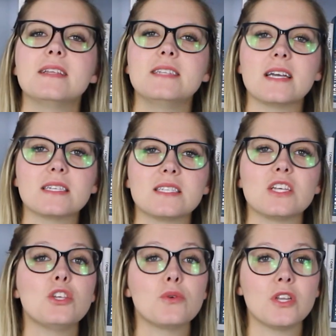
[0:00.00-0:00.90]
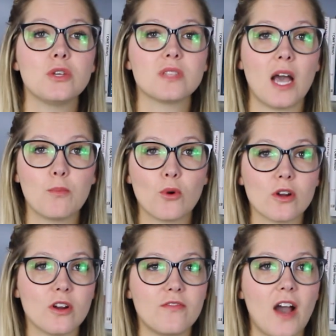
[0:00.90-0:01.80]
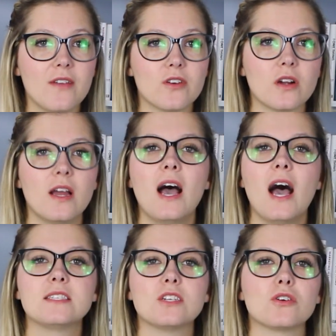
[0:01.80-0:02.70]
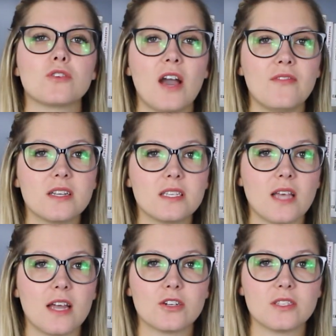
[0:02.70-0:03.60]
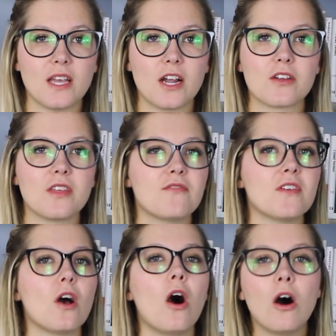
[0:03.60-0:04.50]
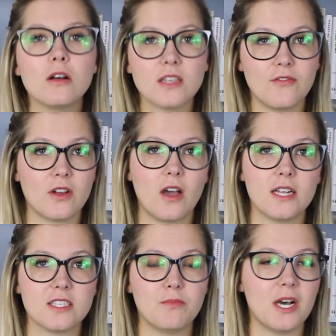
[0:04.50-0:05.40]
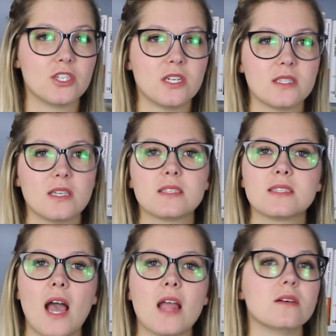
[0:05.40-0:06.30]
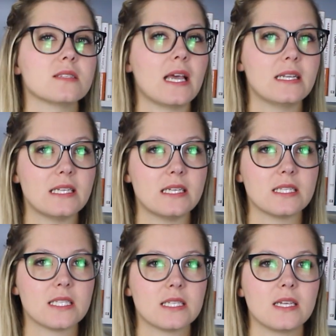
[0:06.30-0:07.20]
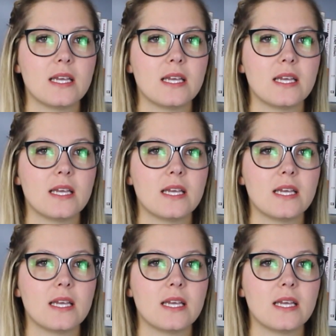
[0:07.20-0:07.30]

Next, you can use Upwork or Fiverr, as there are graphic designers there that fit all different kinds of budgets, styles, and needs.